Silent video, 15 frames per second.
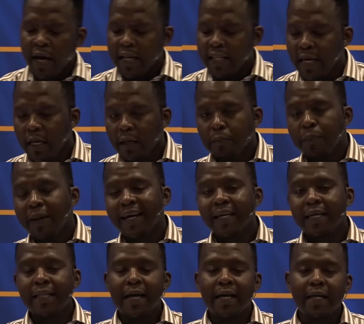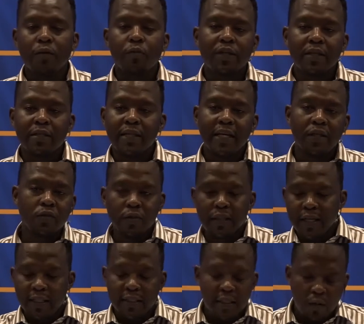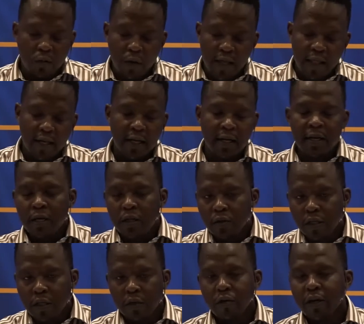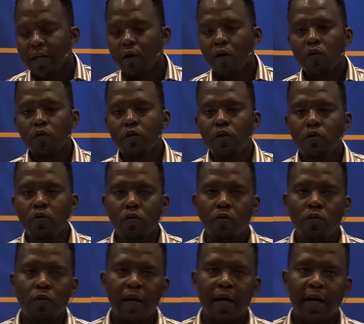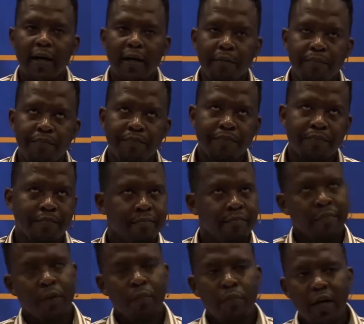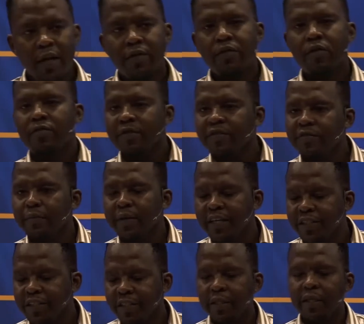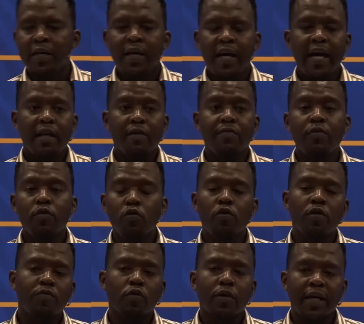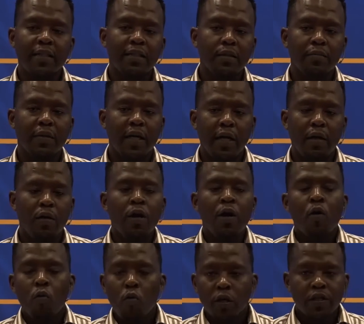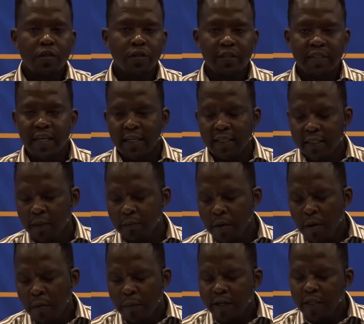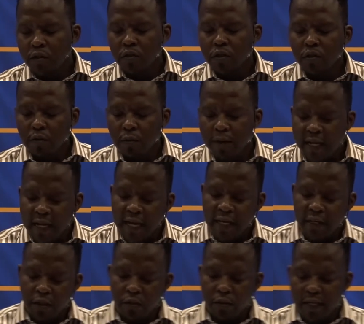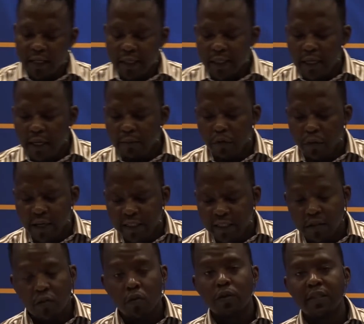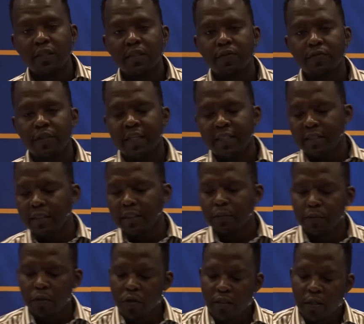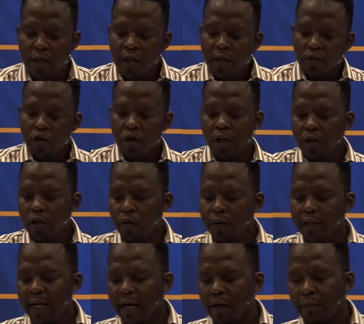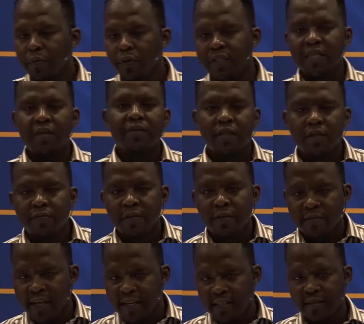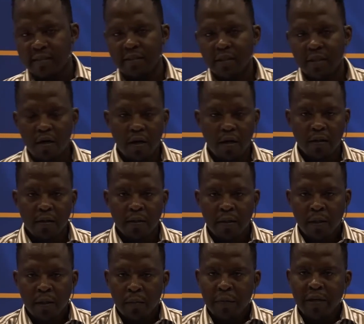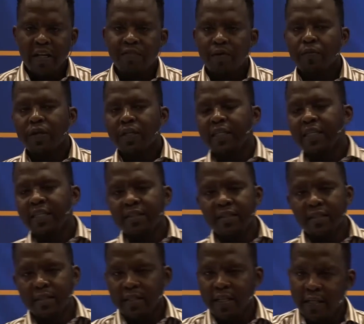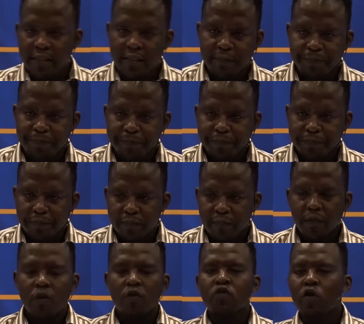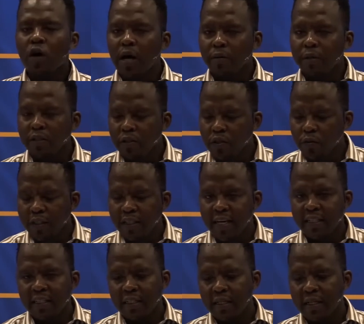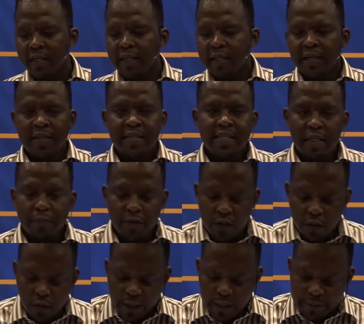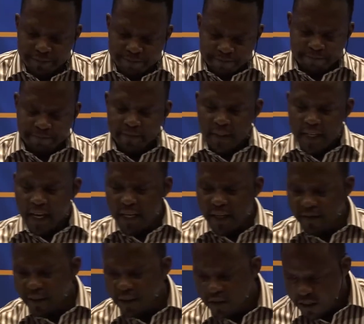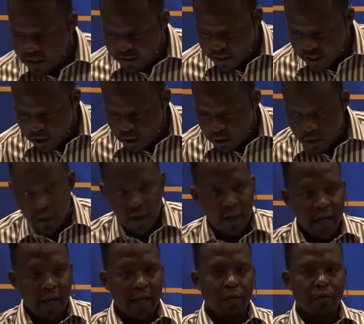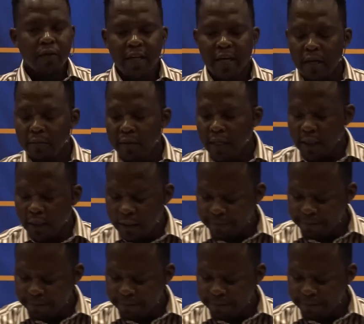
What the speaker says: And then plugging that in with contextual data, weather, you can create a whole new plethora of information and a view of your customer and what you're selling them. But it's also about how do you then collaborate as all these different entities, because you can't go in now and put 7 different devices in the car, but everybody needs this data. So how are you doing that in a seamless way? I'll leave it to this video, and with that, I'm done.